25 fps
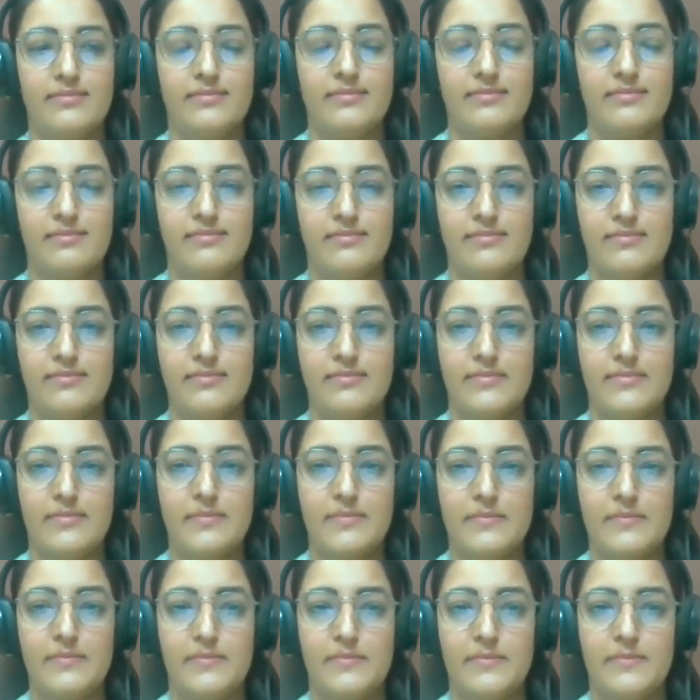
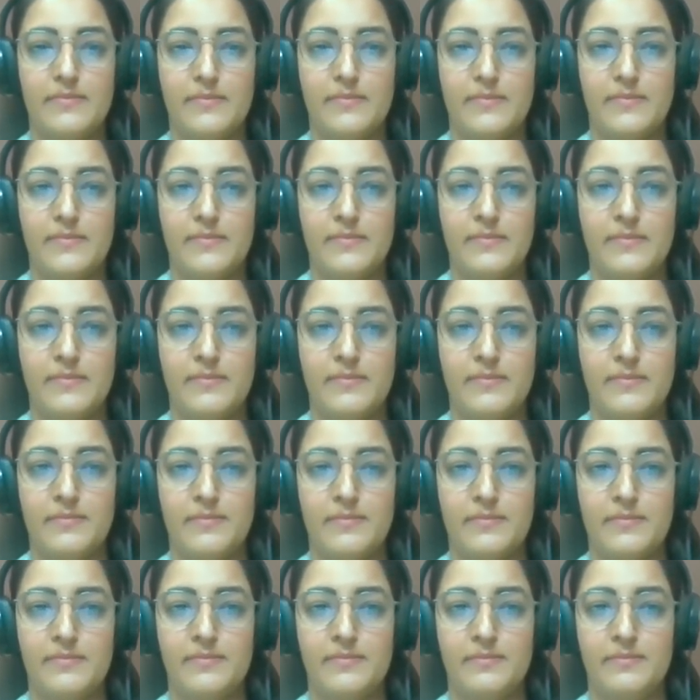
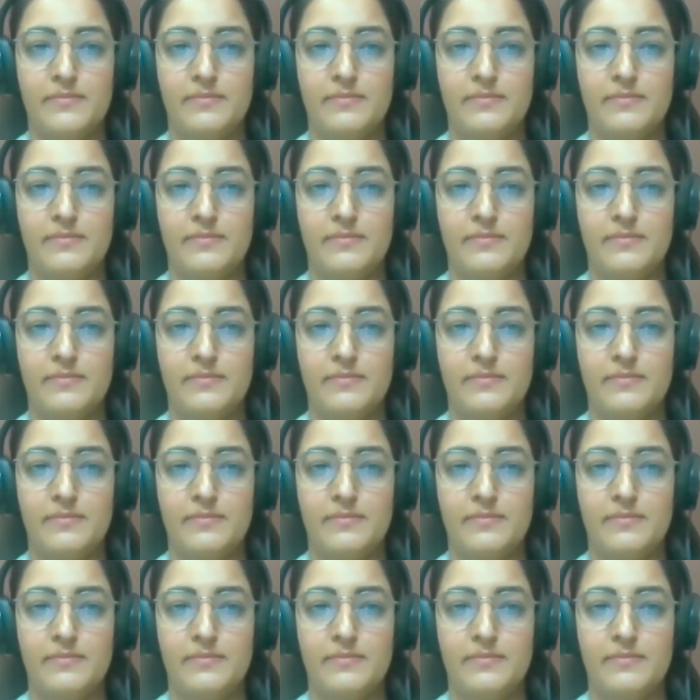This person isn't speaking.